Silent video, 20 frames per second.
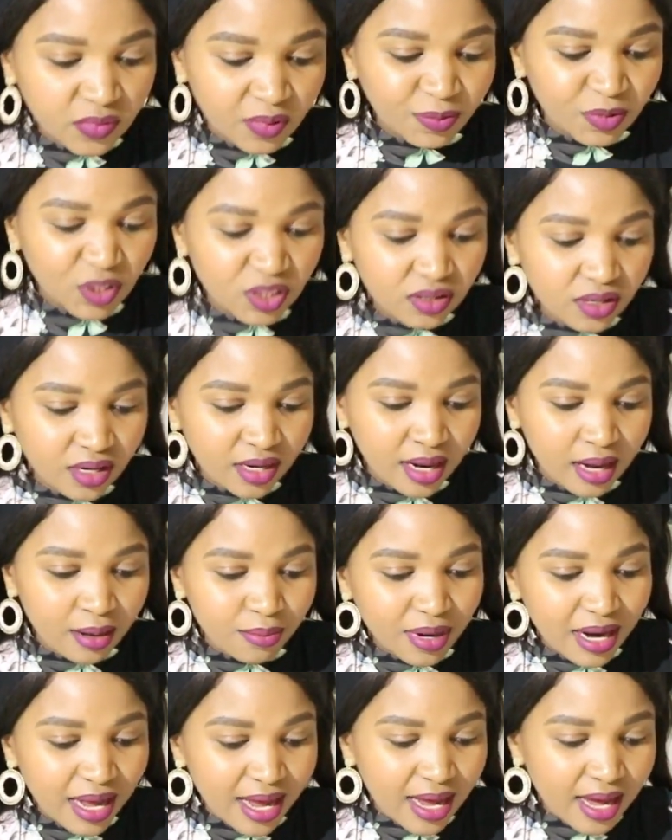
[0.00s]
I'm just gonna
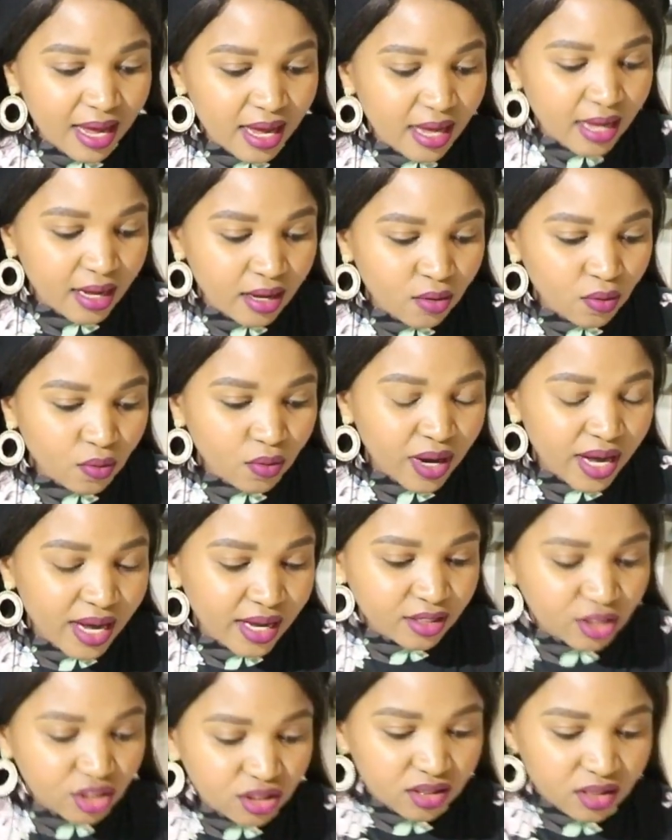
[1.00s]
apply or
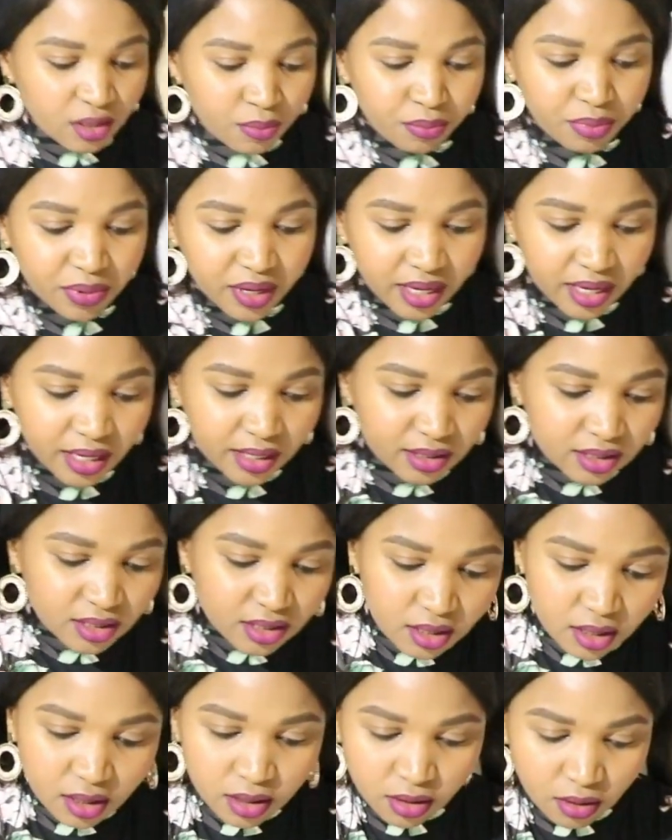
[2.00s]
add just a
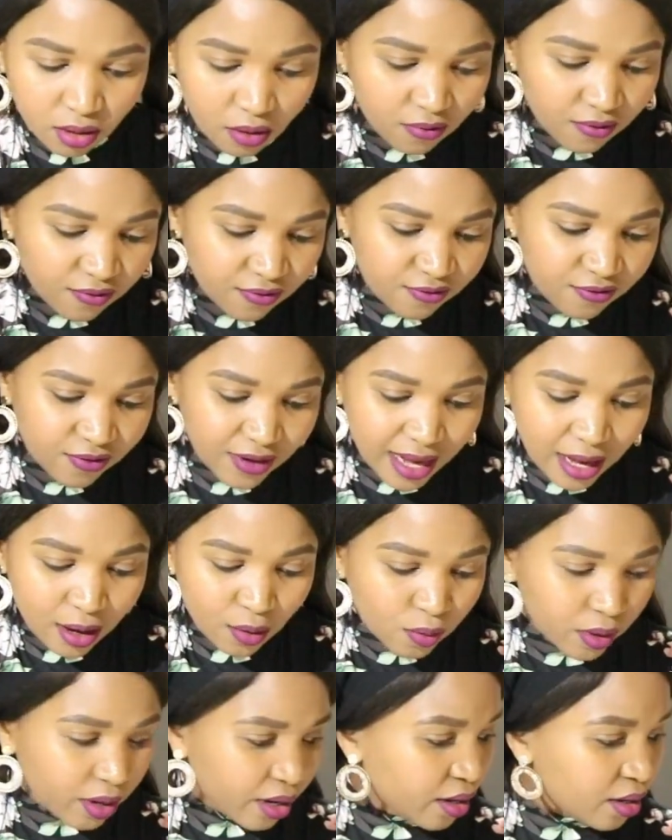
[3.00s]
bit of
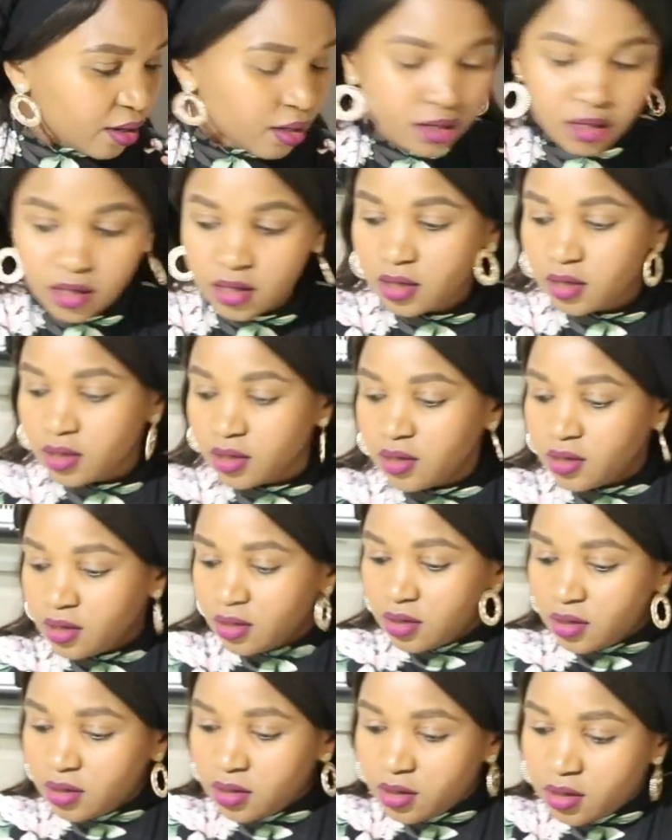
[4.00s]
flour,
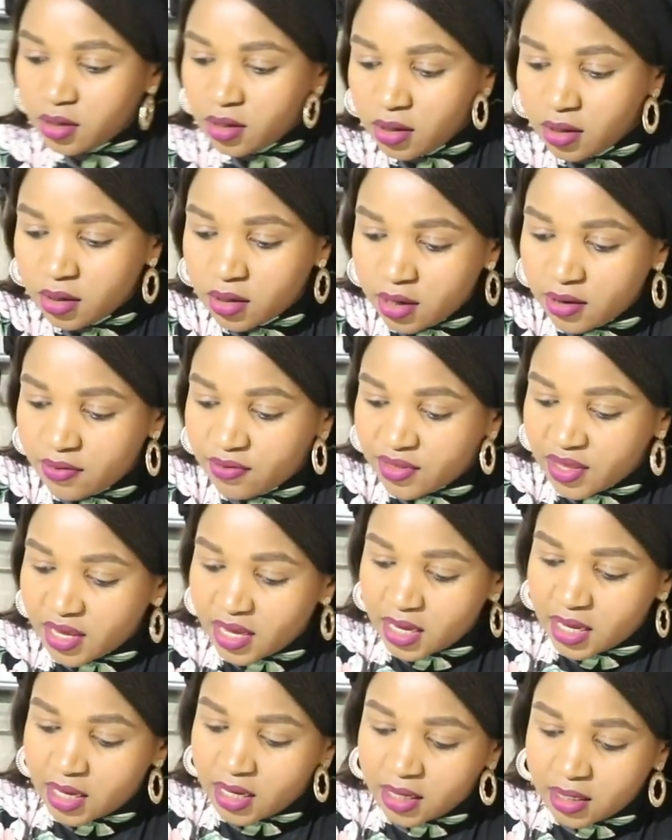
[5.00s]
and
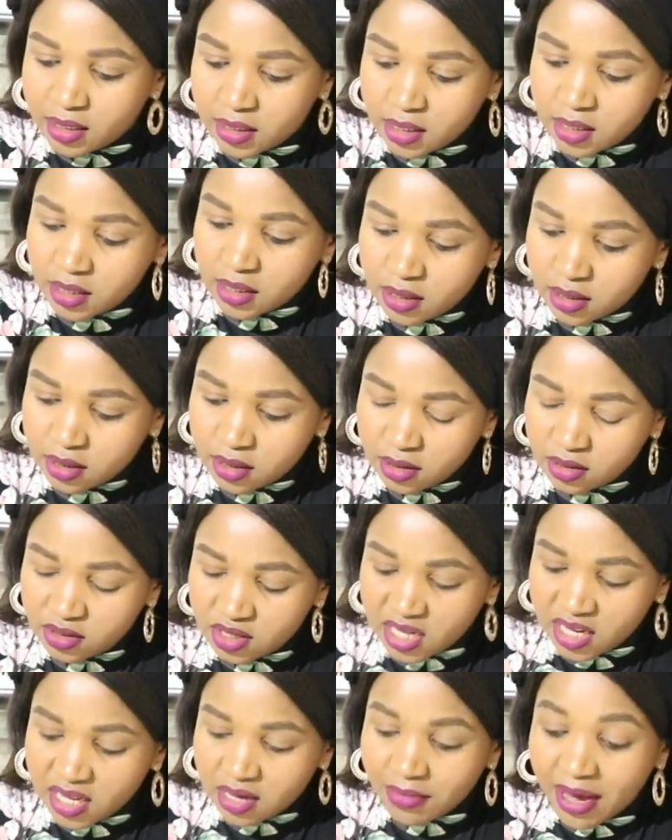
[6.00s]
then
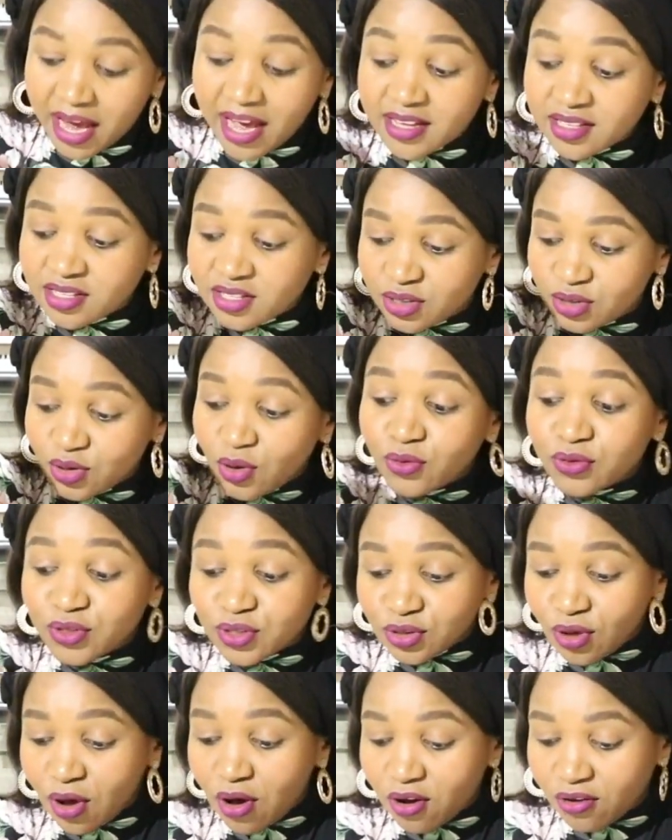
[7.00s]
taking my, it's so
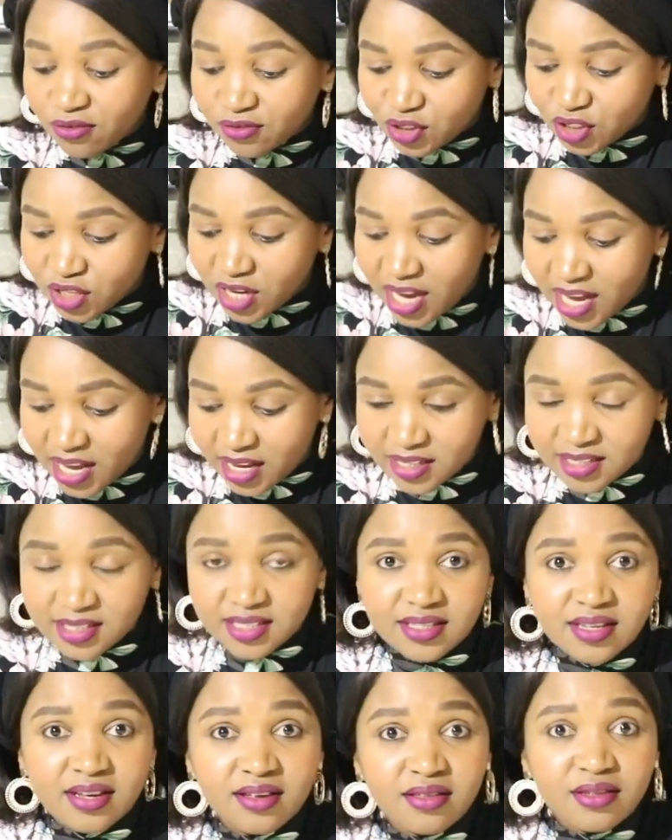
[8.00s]
soft, you
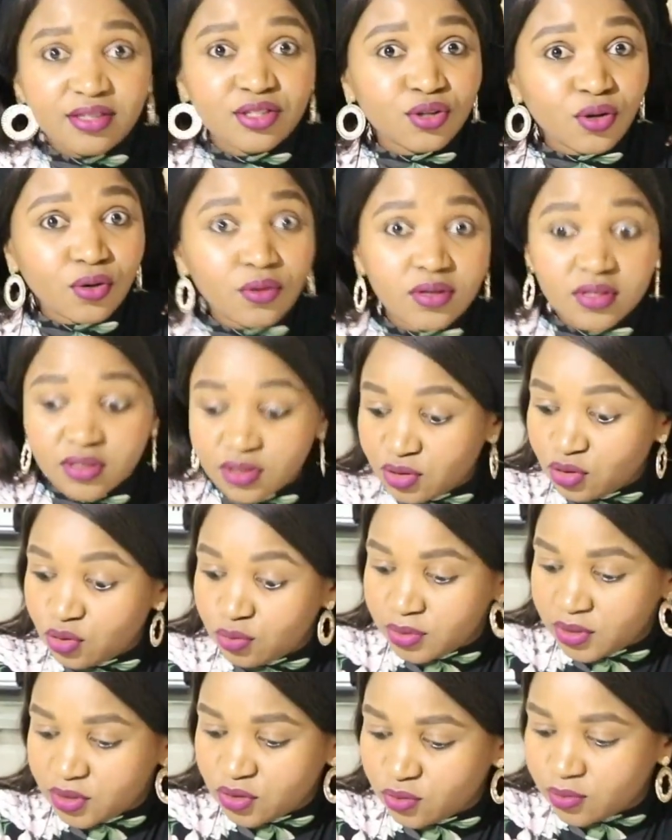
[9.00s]
guys. The dough is
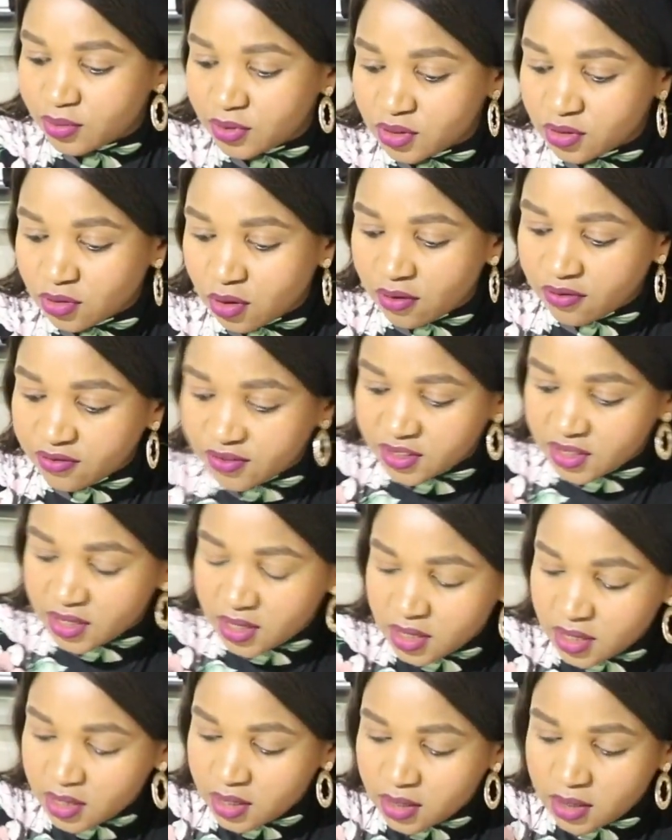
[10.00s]
super soft.
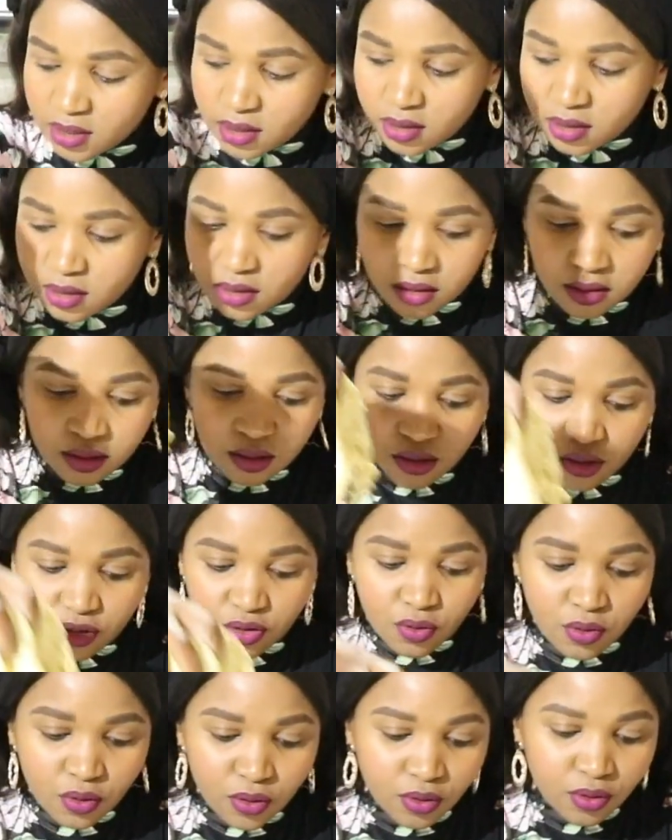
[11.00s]

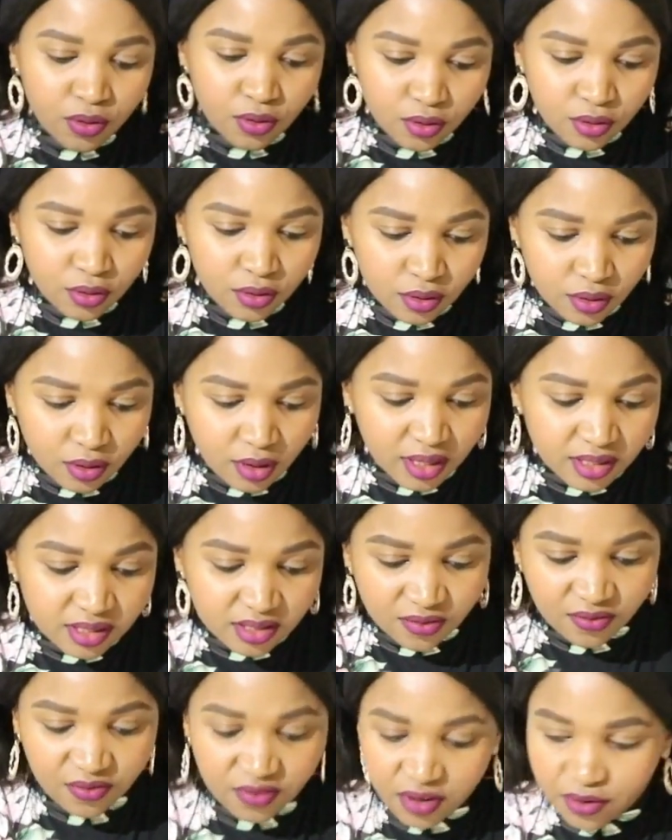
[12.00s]
Yo, it's
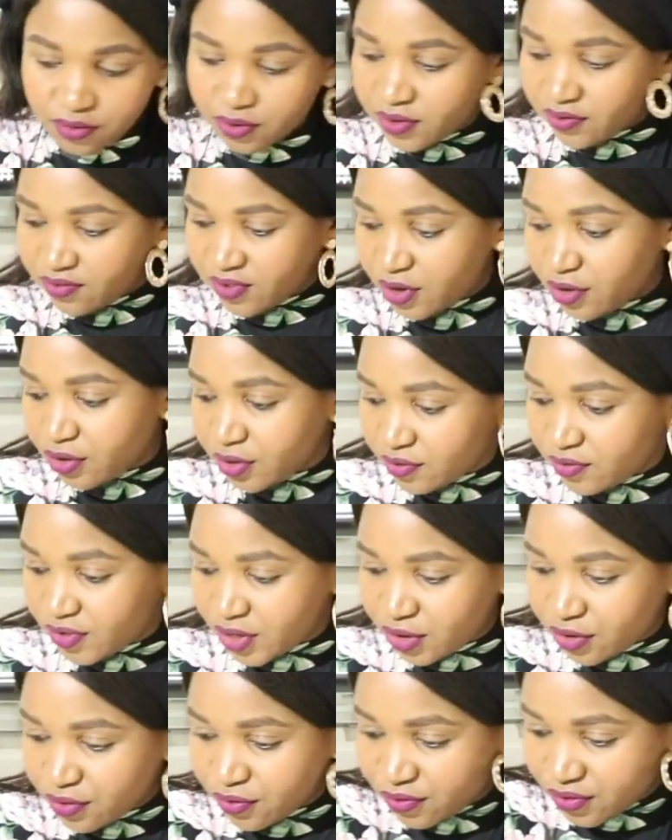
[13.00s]

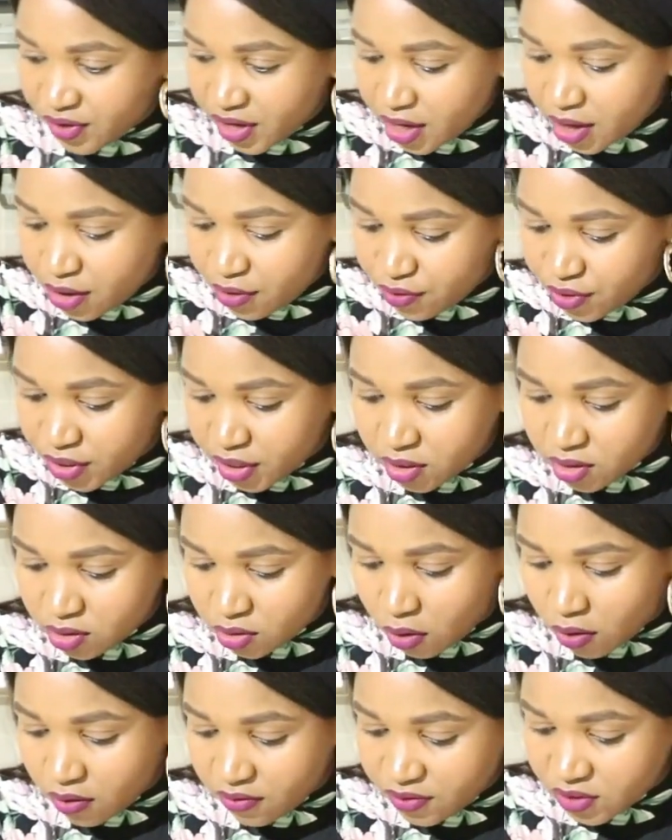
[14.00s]
very
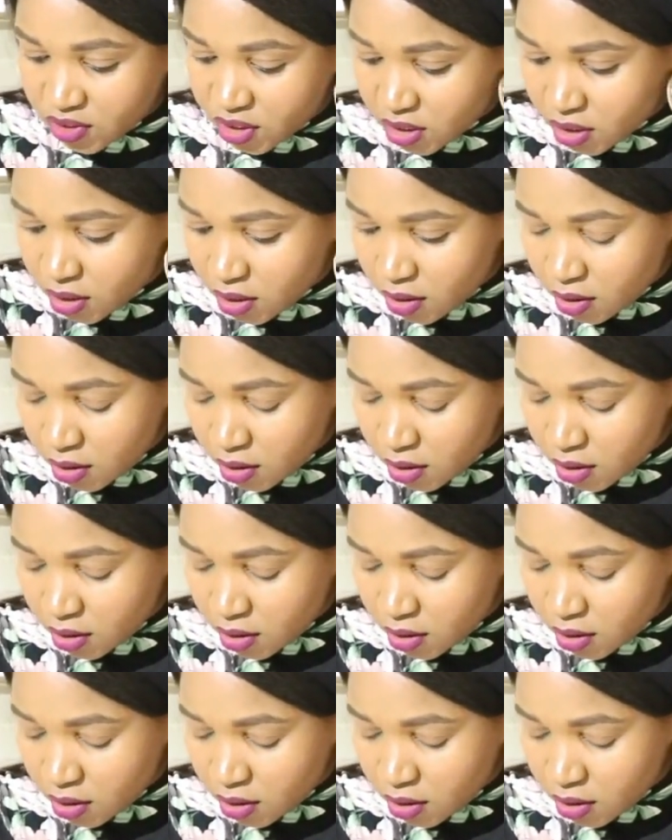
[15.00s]
soft.